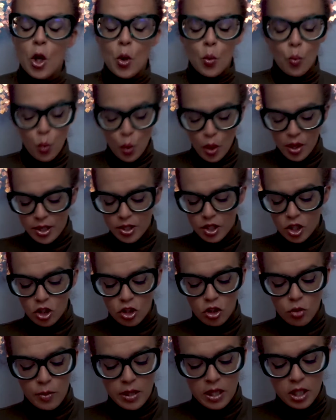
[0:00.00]
One is going
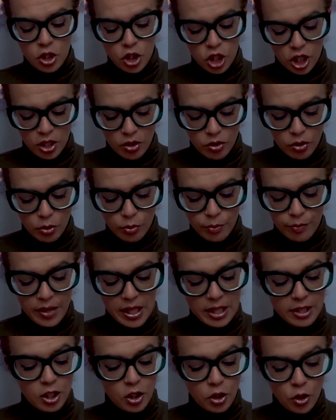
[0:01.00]
to be the general,
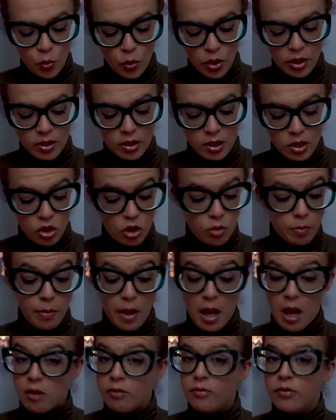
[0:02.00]
and the other one jump
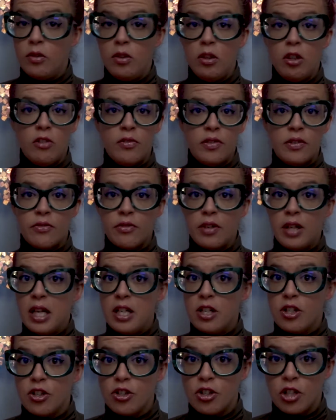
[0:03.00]
out for love and
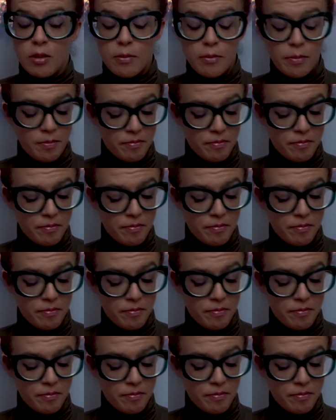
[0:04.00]
relationship.